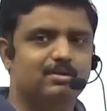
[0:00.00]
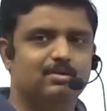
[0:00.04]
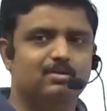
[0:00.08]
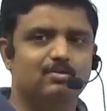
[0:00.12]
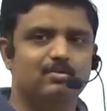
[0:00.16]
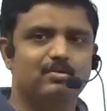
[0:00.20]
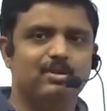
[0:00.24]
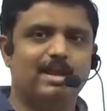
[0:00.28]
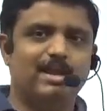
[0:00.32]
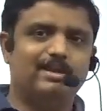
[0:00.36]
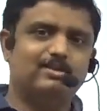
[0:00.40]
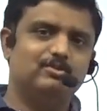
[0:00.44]

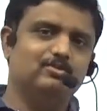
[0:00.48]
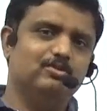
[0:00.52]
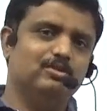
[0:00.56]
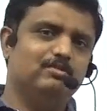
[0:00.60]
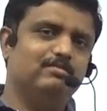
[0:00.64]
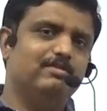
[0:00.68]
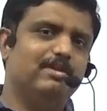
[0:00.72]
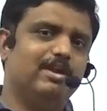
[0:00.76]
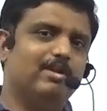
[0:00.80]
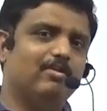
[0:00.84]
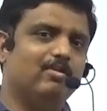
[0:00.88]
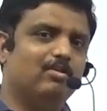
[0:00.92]
Okay, actually
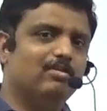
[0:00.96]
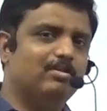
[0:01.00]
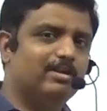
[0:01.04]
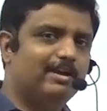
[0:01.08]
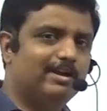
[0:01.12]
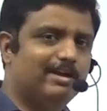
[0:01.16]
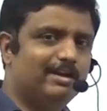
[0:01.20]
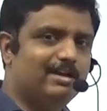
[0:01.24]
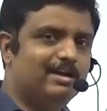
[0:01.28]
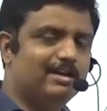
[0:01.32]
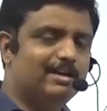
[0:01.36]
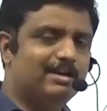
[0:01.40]
we have
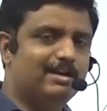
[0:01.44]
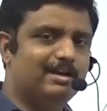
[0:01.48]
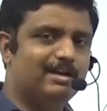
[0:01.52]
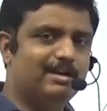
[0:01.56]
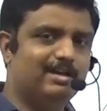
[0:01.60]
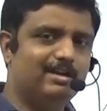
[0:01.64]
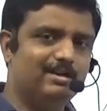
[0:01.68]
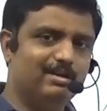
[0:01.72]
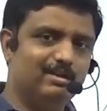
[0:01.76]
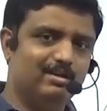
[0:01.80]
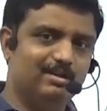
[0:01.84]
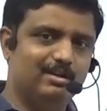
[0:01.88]
already done it
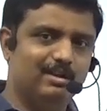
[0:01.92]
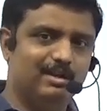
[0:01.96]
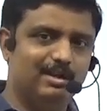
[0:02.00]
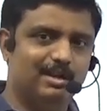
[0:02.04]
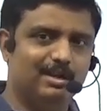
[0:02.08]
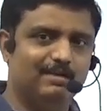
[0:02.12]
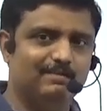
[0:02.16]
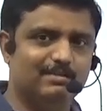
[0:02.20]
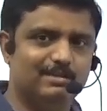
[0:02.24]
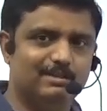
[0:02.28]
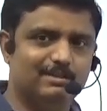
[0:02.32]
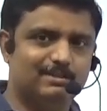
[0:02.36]
in
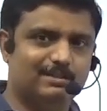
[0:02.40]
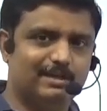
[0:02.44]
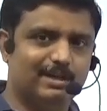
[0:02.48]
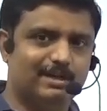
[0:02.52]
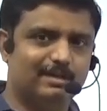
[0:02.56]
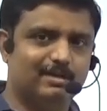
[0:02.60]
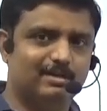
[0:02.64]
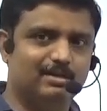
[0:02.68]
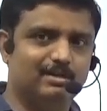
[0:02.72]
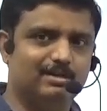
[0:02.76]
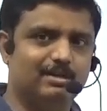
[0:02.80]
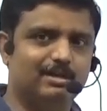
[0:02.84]
11th
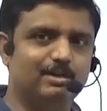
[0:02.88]
standard,